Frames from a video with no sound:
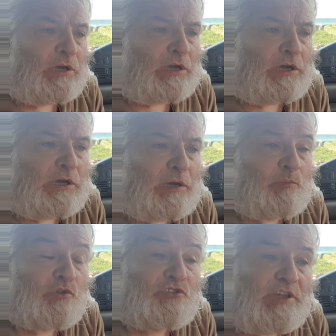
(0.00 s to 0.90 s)

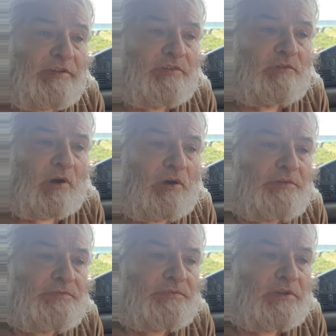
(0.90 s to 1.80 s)
And once they've
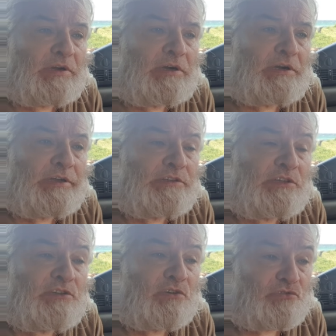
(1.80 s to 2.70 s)
arrived in
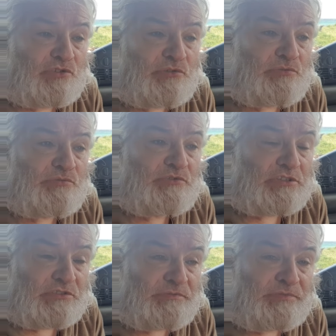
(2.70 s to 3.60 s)
the not too
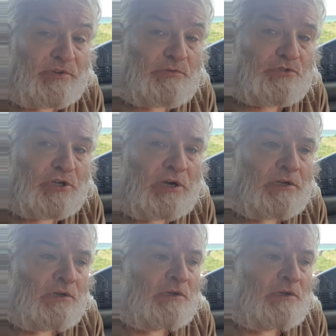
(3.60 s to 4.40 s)
distant future,